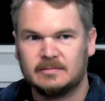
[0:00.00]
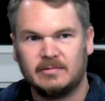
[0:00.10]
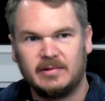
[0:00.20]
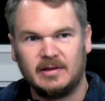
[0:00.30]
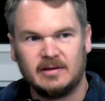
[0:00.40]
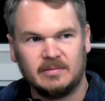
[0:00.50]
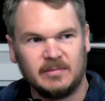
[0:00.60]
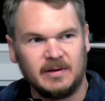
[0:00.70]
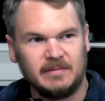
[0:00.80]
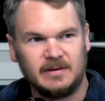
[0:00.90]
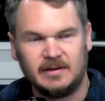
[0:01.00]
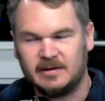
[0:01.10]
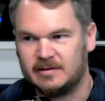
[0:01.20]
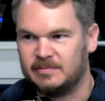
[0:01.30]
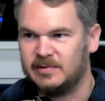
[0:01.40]
We think it may be
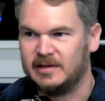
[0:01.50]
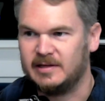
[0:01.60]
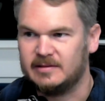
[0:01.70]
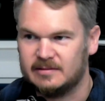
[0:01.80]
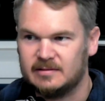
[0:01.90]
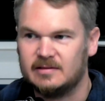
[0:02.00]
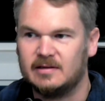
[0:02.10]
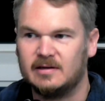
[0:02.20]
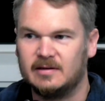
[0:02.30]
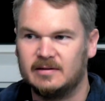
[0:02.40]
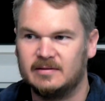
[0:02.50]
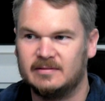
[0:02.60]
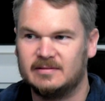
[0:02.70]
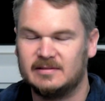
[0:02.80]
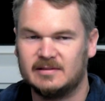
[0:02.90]
incomplete.
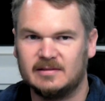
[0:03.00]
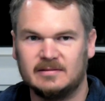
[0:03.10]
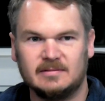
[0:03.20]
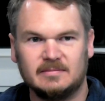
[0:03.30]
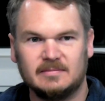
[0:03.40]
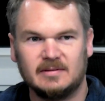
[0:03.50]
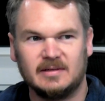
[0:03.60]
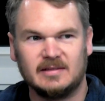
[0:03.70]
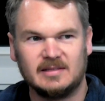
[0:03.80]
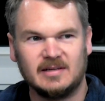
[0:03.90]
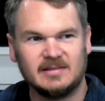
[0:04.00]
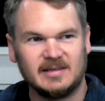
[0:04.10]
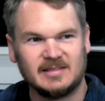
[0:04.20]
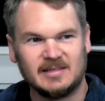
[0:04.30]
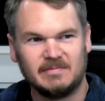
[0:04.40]
So it sounds
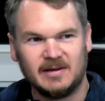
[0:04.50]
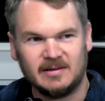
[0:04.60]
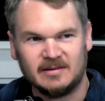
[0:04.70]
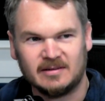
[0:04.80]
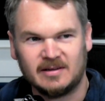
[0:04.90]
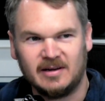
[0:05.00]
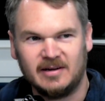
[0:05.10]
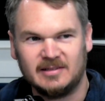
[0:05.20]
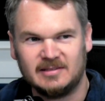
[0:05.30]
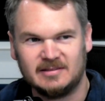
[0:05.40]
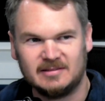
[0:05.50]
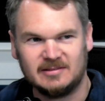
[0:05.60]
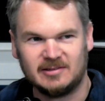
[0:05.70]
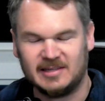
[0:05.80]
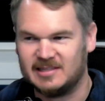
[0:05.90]
like someone kind of
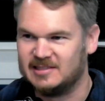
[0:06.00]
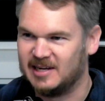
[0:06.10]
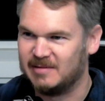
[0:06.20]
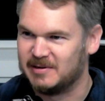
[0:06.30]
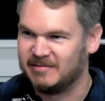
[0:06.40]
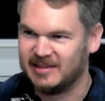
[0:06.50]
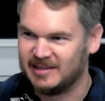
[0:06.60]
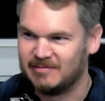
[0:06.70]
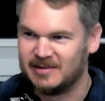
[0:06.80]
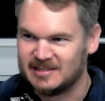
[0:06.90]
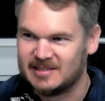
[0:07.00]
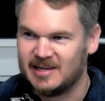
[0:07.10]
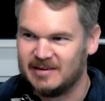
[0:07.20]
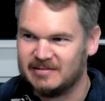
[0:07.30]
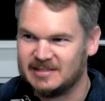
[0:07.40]
tried to jam everything on one
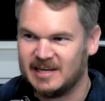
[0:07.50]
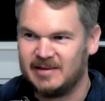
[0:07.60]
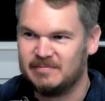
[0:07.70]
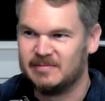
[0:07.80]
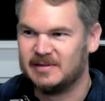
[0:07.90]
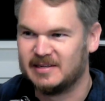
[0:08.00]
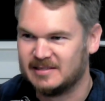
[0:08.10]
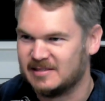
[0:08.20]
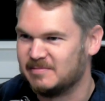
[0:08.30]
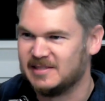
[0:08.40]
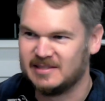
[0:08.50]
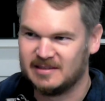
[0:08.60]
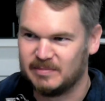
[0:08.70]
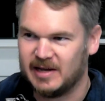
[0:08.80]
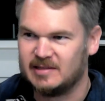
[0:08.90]
side of a tape because it's missing
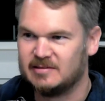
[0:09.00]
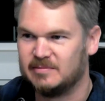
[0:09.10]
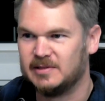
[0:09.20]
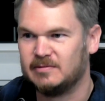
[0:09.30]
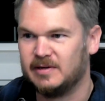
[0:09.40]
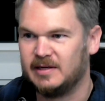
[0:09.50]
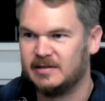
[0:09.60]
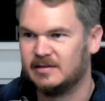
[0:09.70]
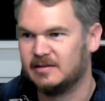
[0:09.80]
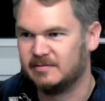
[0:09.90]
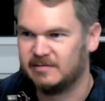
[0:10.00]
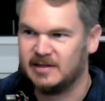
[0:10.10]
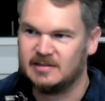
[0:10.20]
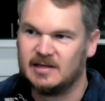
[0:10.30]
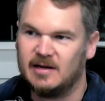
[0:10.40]
the banter in between. It
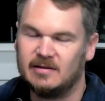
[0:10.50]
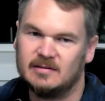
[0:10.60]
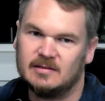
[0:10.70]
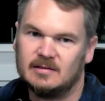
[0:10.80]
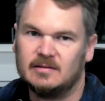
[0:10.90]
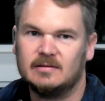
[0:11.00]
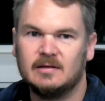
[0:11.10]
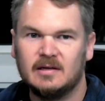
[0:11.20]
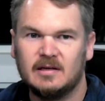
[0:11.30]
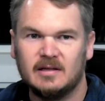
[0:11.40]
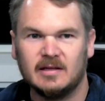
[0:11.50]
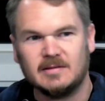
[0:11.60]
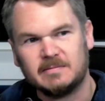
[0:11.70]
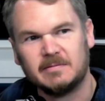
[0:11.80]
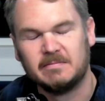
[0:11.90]
fades out. So
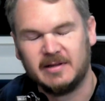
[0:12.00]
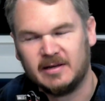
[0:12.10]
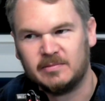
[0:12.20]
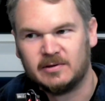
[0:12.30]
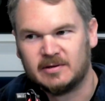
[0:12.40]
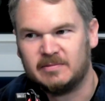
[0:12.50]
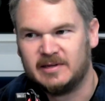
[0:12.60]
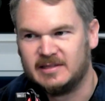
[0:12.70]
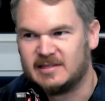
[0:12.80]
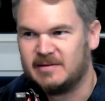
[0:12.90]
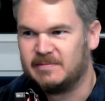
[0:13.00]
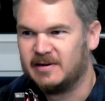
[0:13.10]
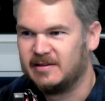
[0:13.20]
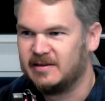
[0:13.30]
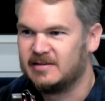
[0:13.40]
there's probably a more complete tape
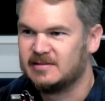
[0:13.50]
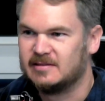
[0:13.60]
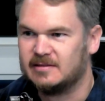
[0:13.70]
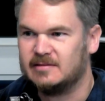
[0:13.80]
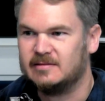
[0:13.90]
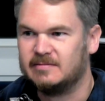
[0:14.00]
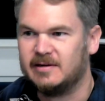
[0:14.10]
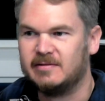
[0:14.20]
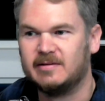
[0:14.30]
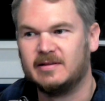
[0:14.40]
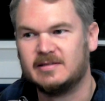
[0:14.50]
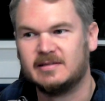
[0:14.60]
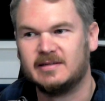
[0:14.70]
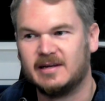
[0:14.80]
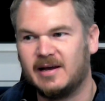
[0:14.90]
out there. So if anyone
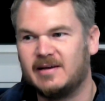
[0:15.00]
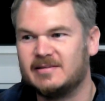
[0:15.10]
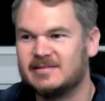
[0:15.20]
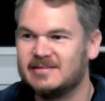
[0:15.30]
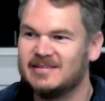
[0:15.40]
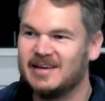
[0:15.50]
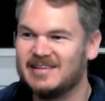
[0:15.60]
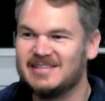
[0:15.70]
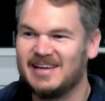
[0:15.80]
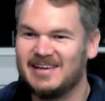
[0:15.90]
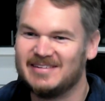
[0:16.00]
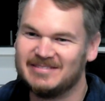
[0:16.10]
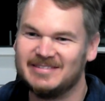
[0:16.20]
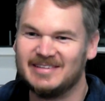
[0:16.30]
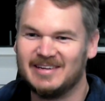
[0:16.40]
listening has that,
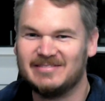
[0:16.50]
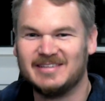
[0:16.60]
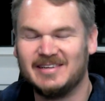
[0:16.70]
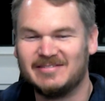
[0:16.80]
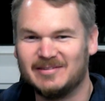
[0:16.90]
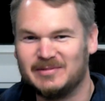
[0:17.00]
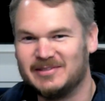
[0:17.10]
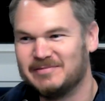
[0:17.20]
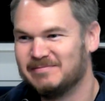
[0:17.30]
we'd love to hear from you.